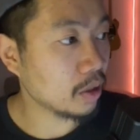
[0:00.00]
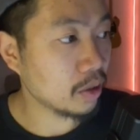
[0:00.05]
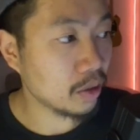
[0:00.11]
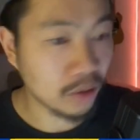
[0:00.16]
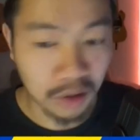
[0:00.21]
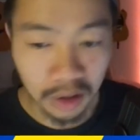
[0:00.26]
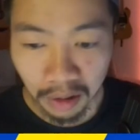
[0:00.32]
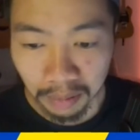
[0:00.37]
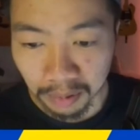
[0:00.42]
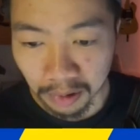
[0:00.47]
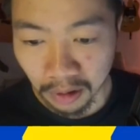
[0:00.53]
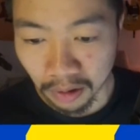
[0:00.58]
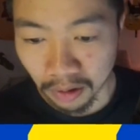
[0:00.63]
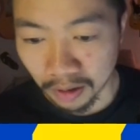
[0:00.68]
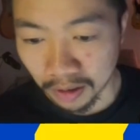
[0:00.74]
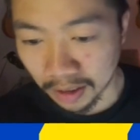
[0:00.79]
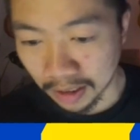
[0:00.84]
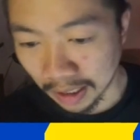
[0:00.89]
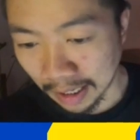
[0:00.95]
Top
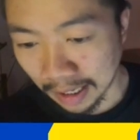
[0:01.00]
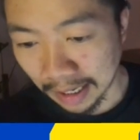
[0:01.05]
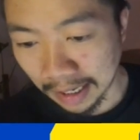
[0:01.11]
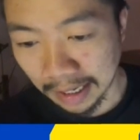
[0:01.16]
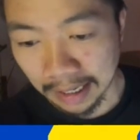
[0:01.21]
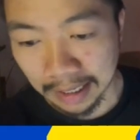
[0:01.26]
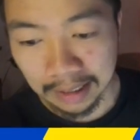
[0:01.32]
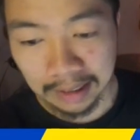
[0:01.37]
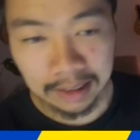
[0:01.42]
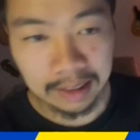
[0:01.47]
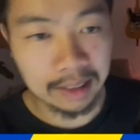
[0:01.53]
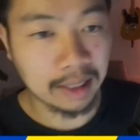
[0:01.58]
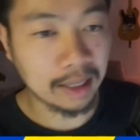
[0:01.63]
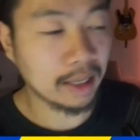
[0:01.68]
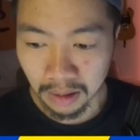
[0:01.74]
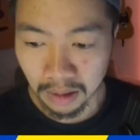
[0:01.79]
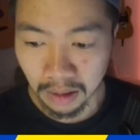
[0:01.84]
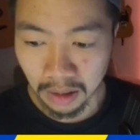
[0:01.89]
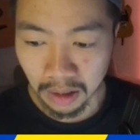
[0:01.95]
loaded cards.
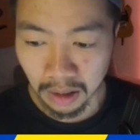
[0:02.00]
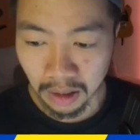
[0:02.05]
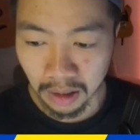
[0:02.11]
Oh,